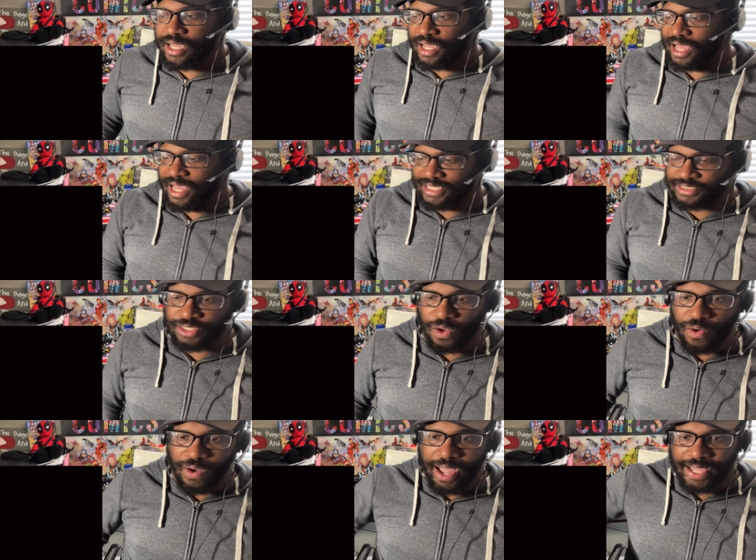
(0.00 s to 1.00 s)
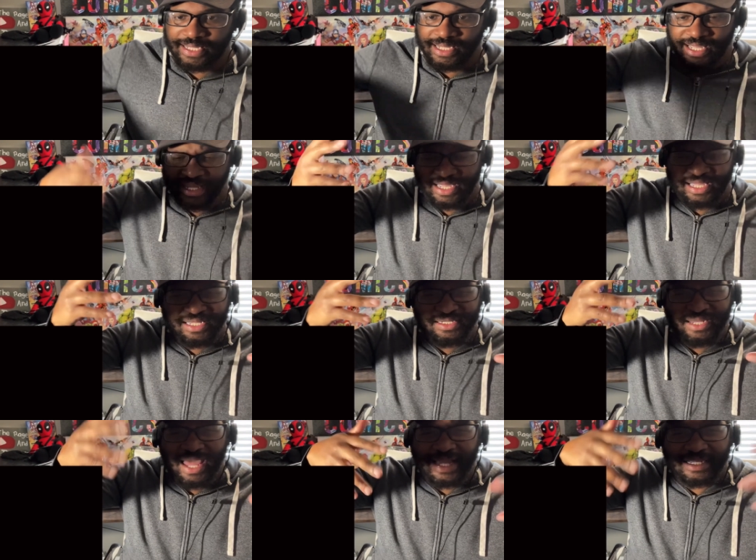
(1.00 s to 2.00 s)
uh, so i couldn't
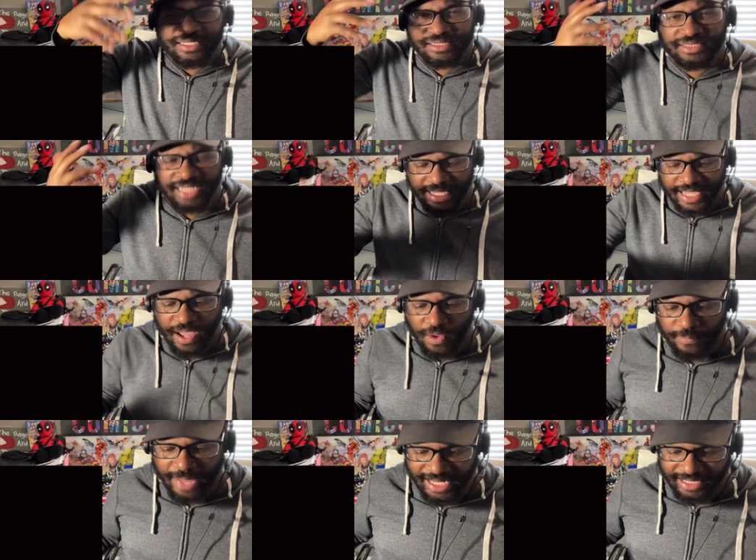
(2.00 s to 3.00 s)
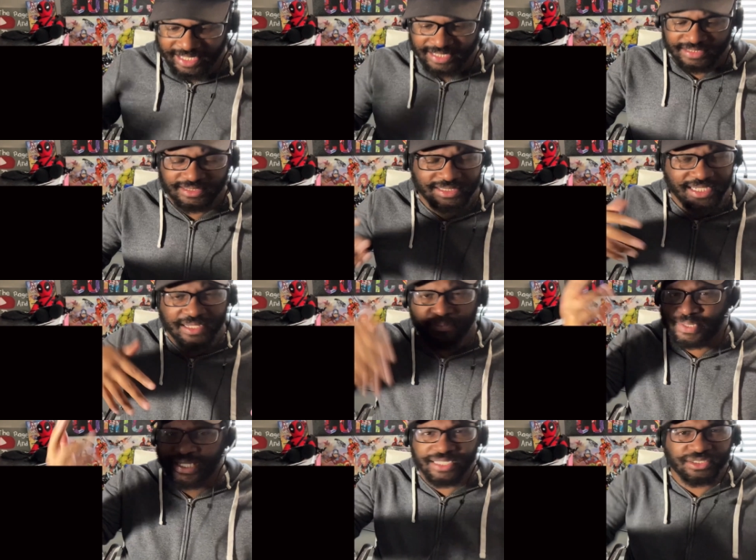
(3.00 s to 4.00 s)
like check out my list and
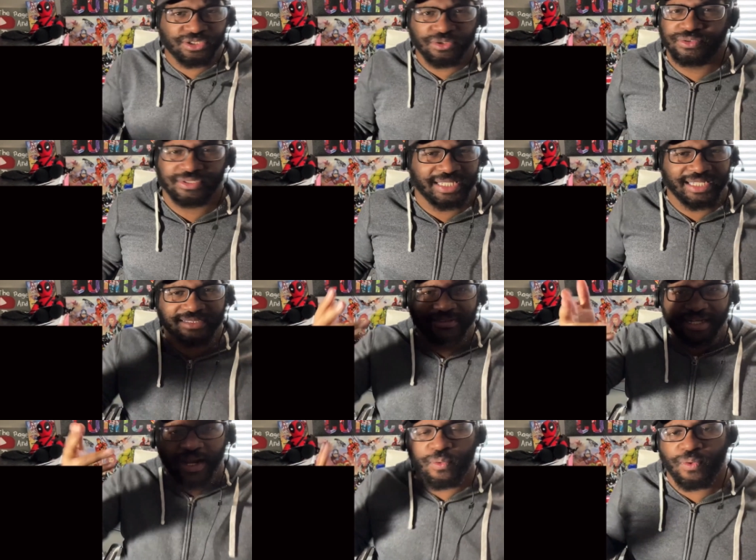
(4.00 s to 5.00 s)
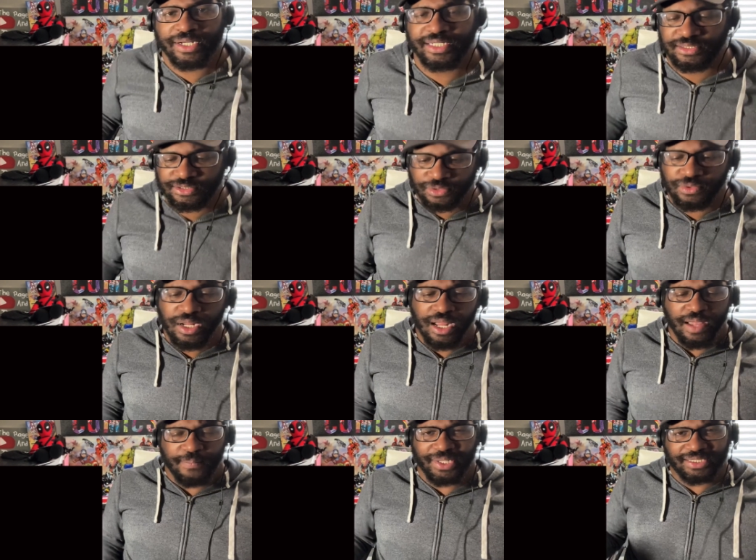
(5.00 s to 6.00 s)
pick and choose things that i wanted to
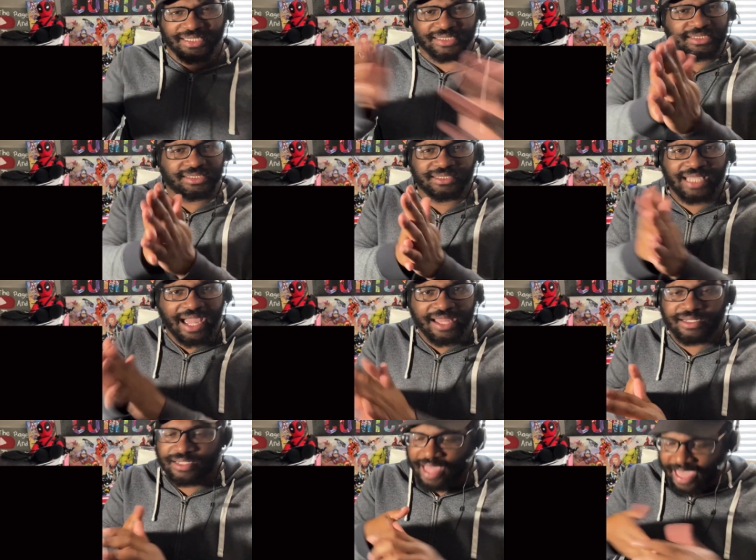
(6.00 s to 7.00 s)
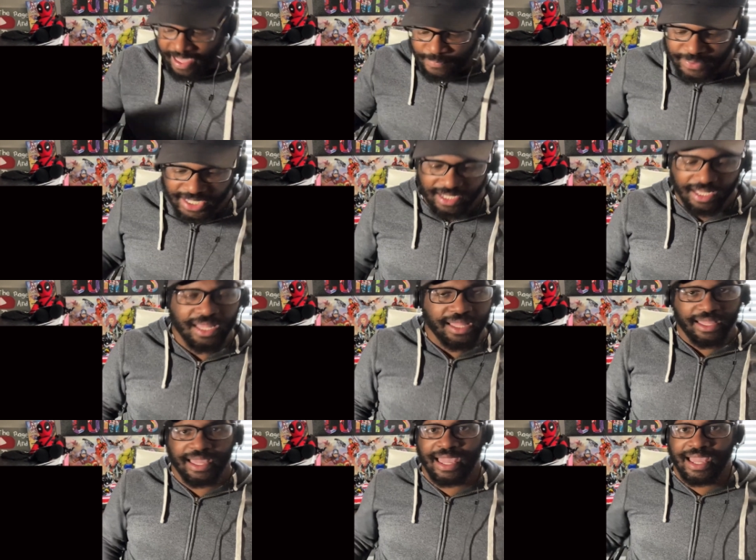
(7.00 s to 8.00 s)
but this just kind of happened
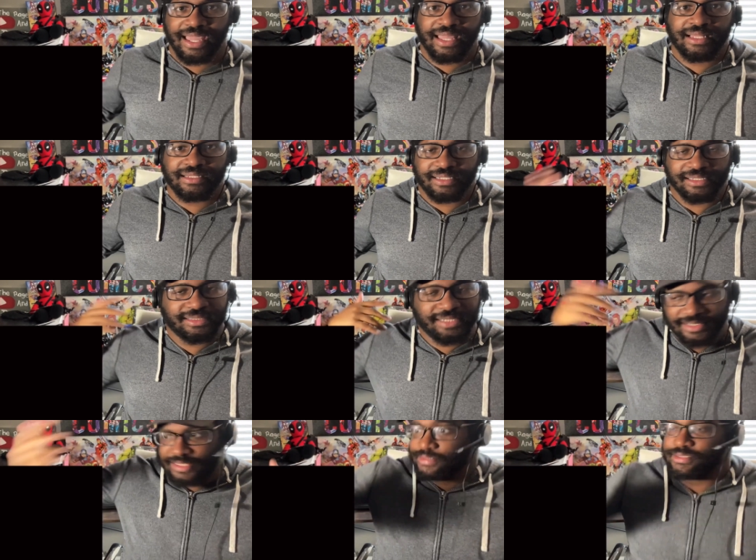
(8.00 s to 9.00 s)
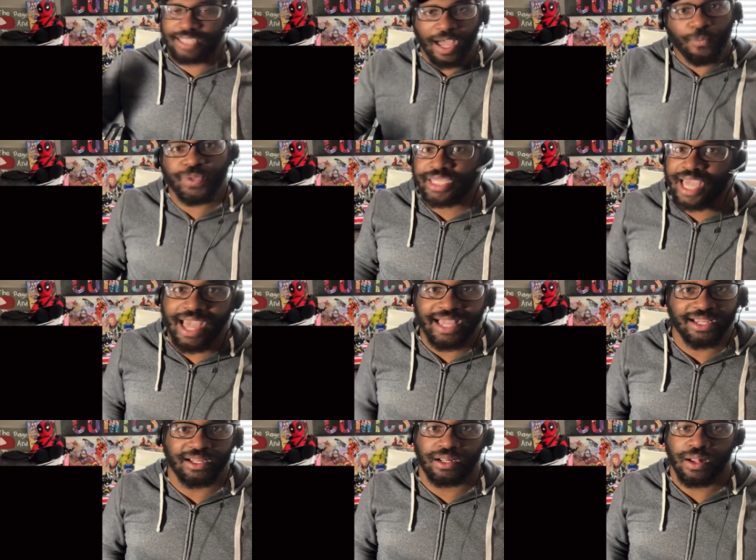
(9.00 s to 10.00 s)
and this this is how we got
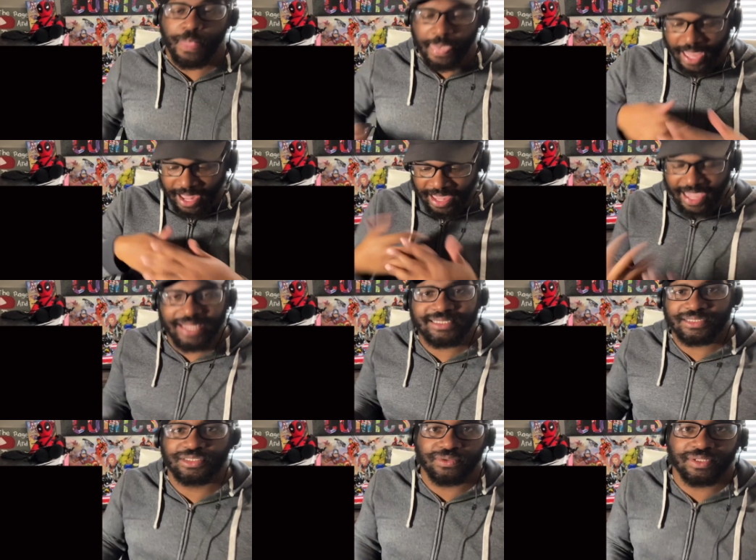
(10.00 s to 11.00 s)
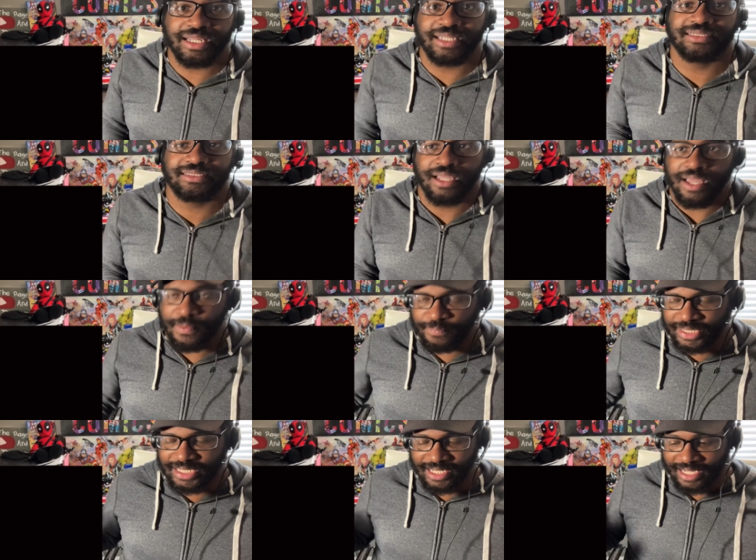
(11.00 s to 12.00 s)
here i had to do this
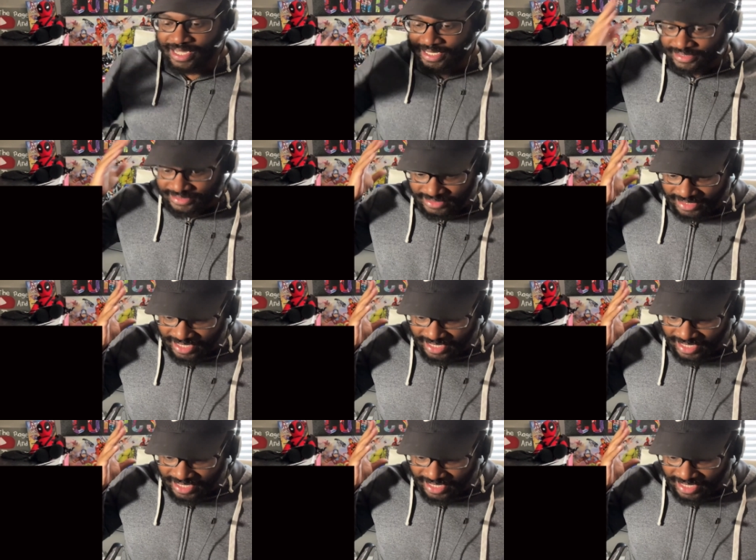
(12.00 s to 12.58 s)
because